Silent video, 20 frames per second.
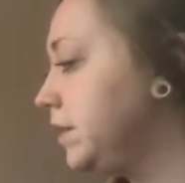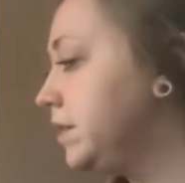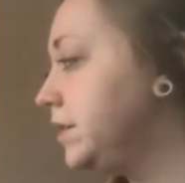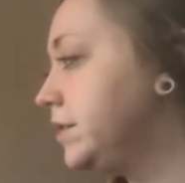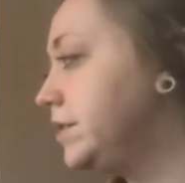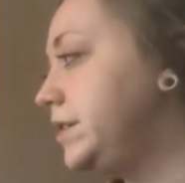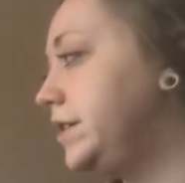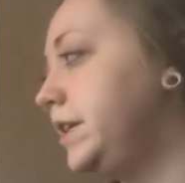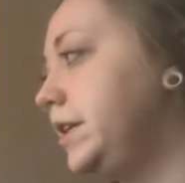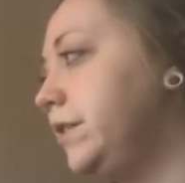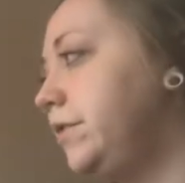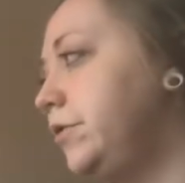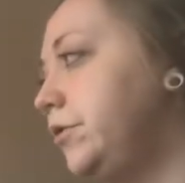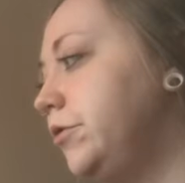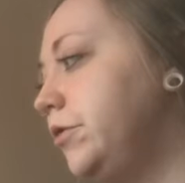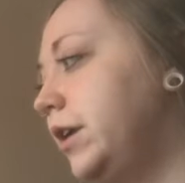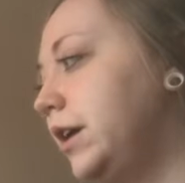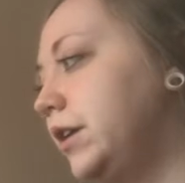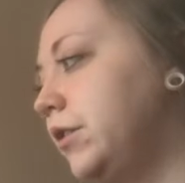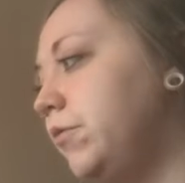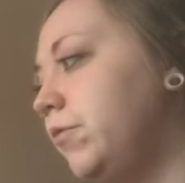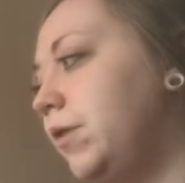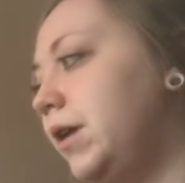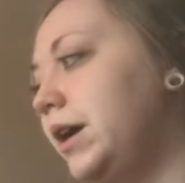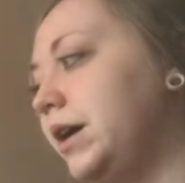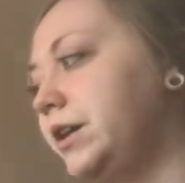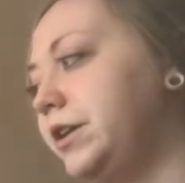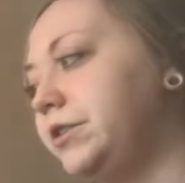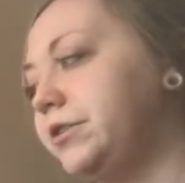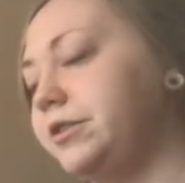see if you kind of
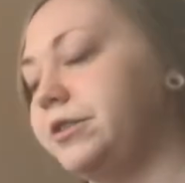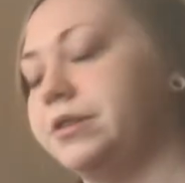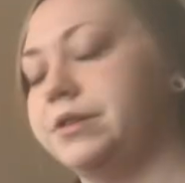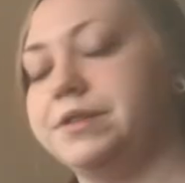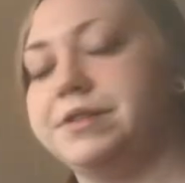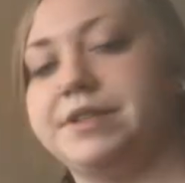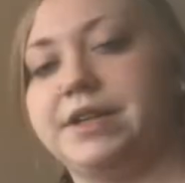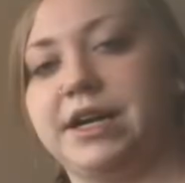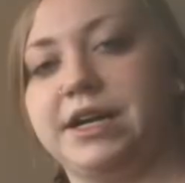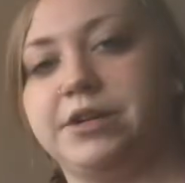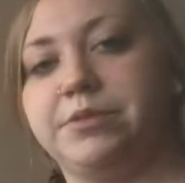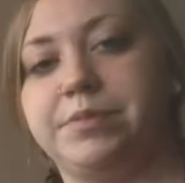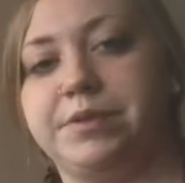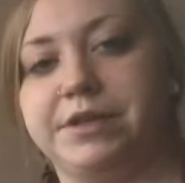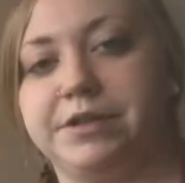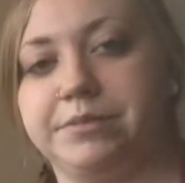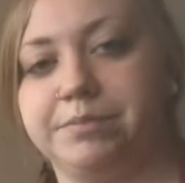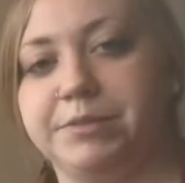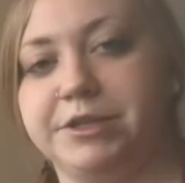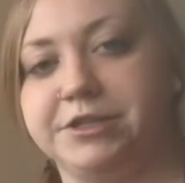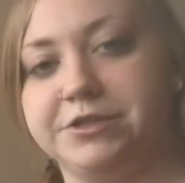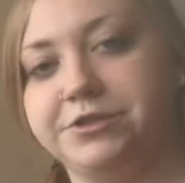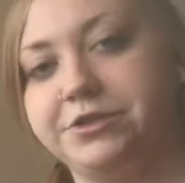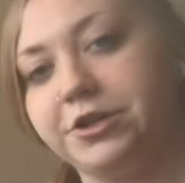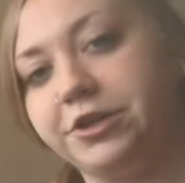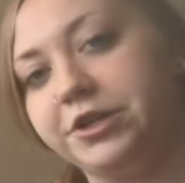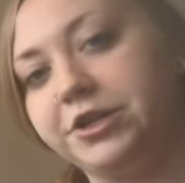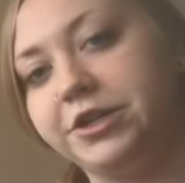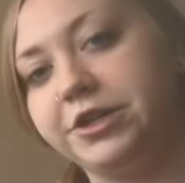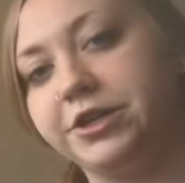want your sky to be a bit
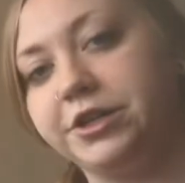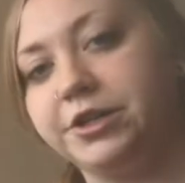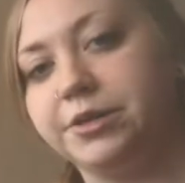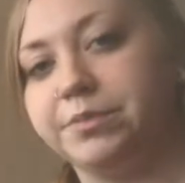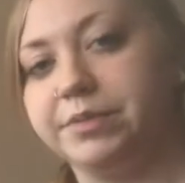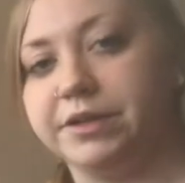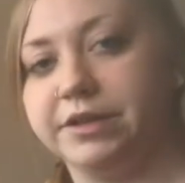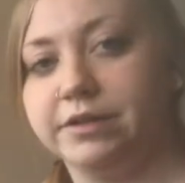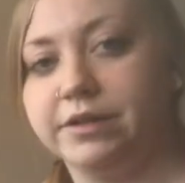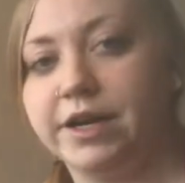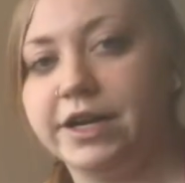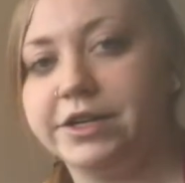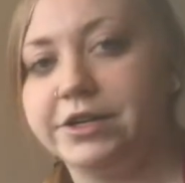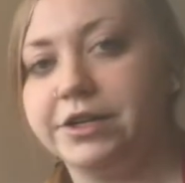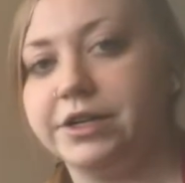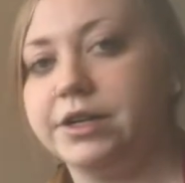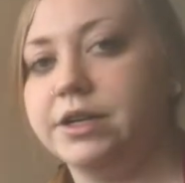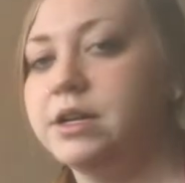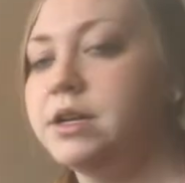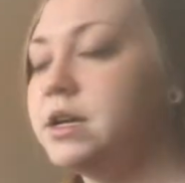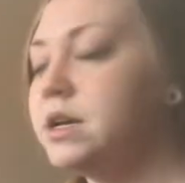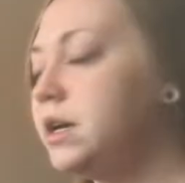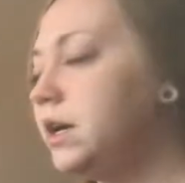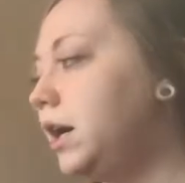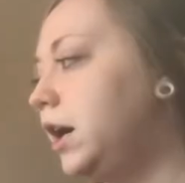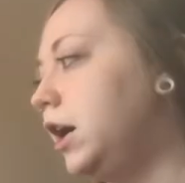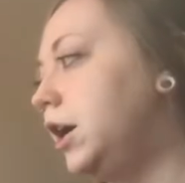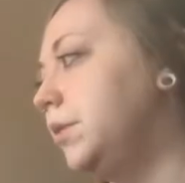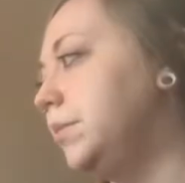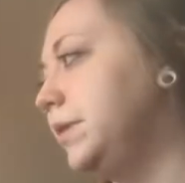darker, a bit lighter.
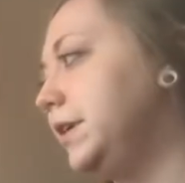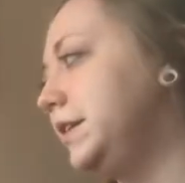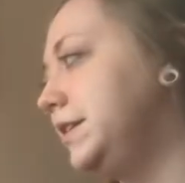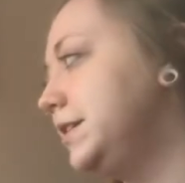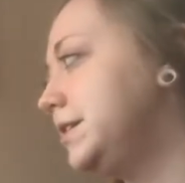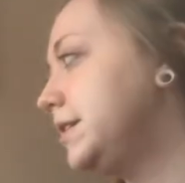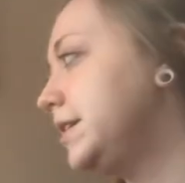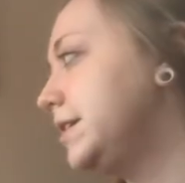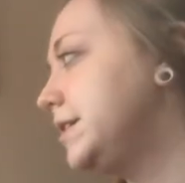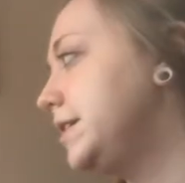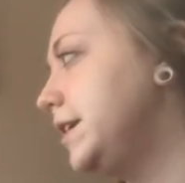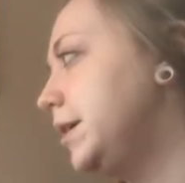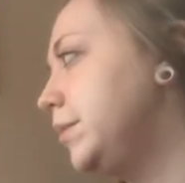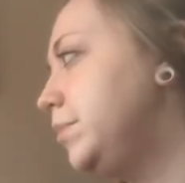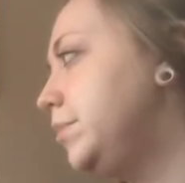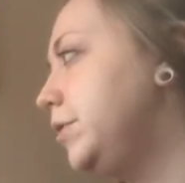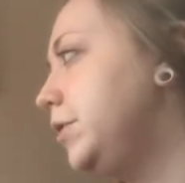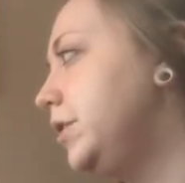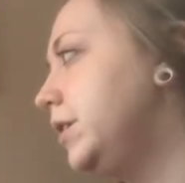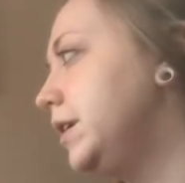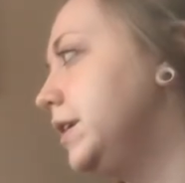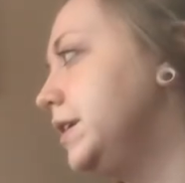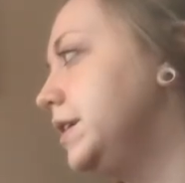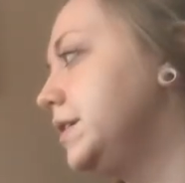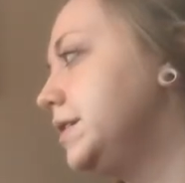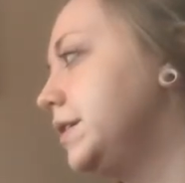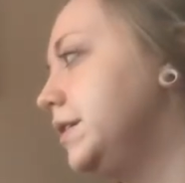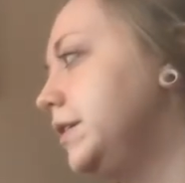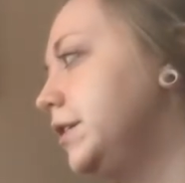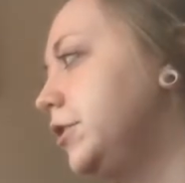In this example, it
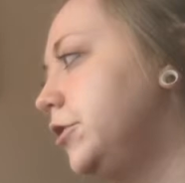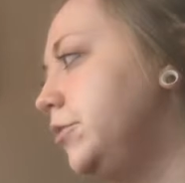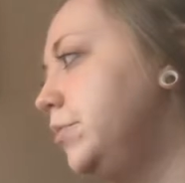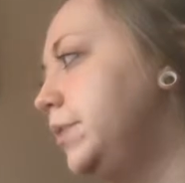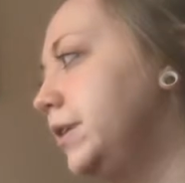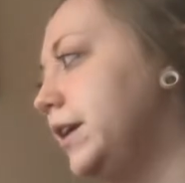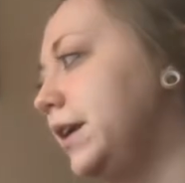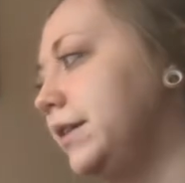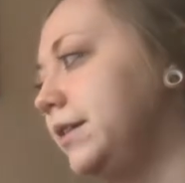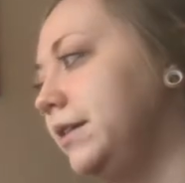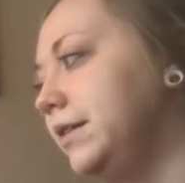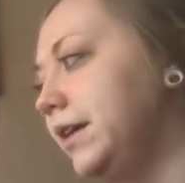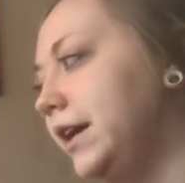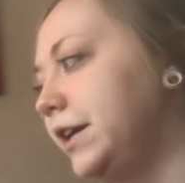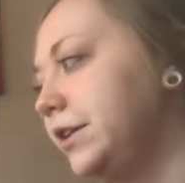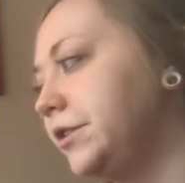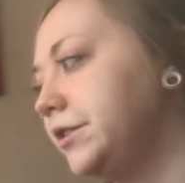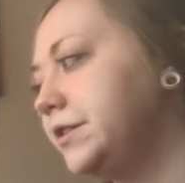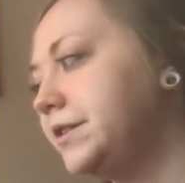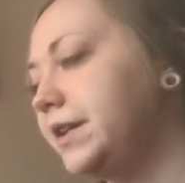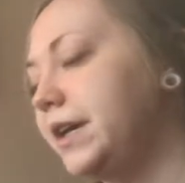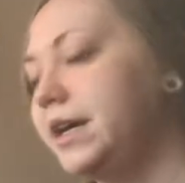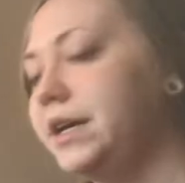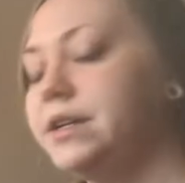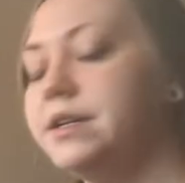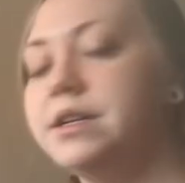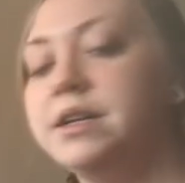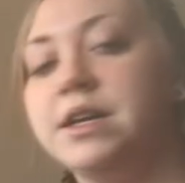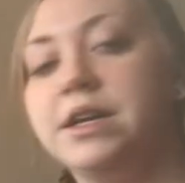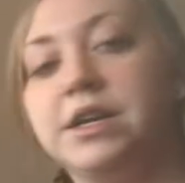is a little bit on the lighter
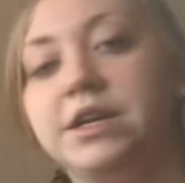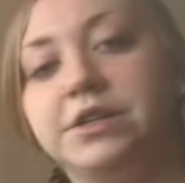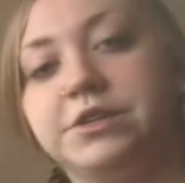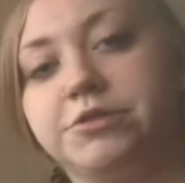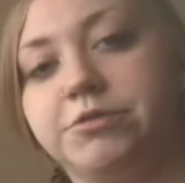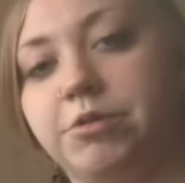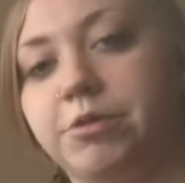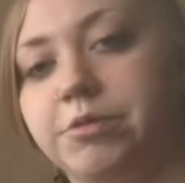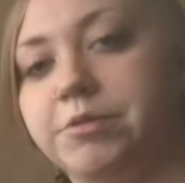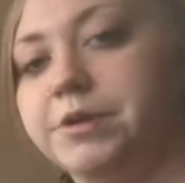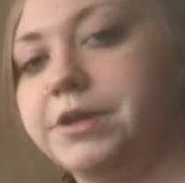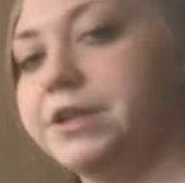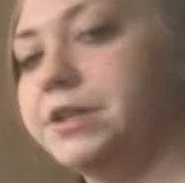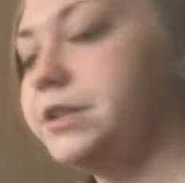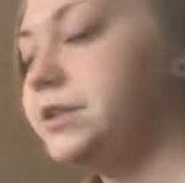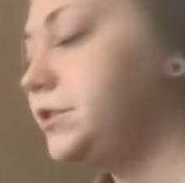side. So what we're going to